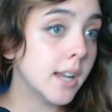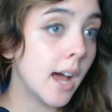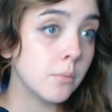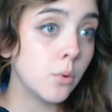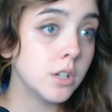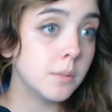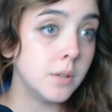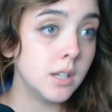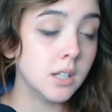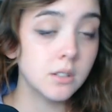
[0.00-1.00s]
I'm going to
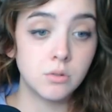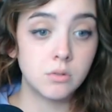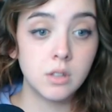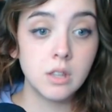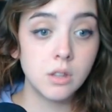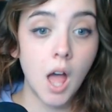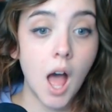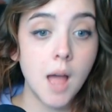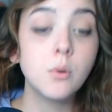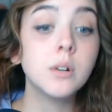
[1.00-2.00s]
be...
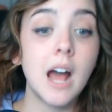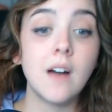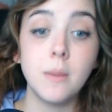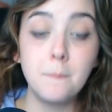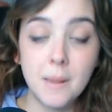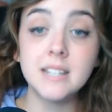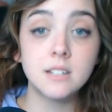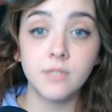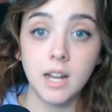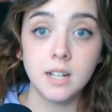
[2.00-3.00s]
I'm going to have the best
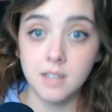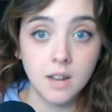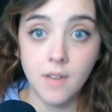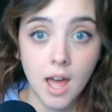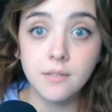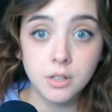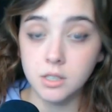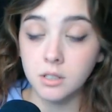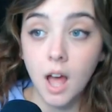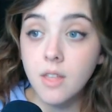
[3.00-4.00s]
fans that I've
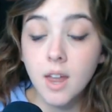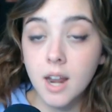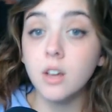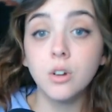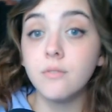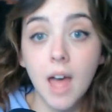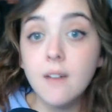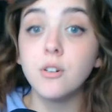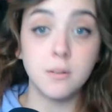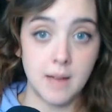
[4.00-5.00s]
ever... that I could have
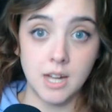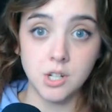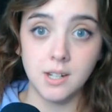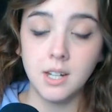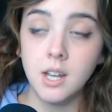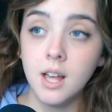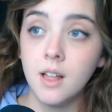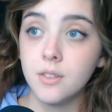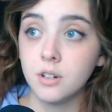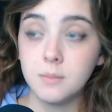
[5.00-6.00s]
ever imagined.
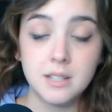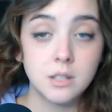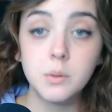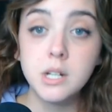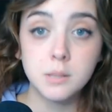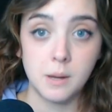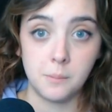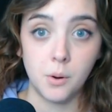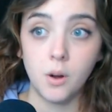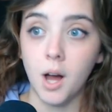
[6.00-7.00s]
They're going to be the sweetest
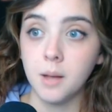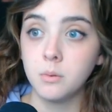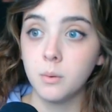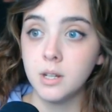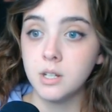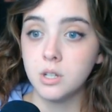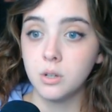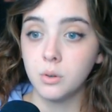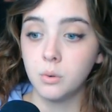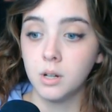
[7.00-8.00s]
people. I'm going
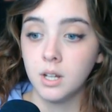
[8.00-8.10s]
to...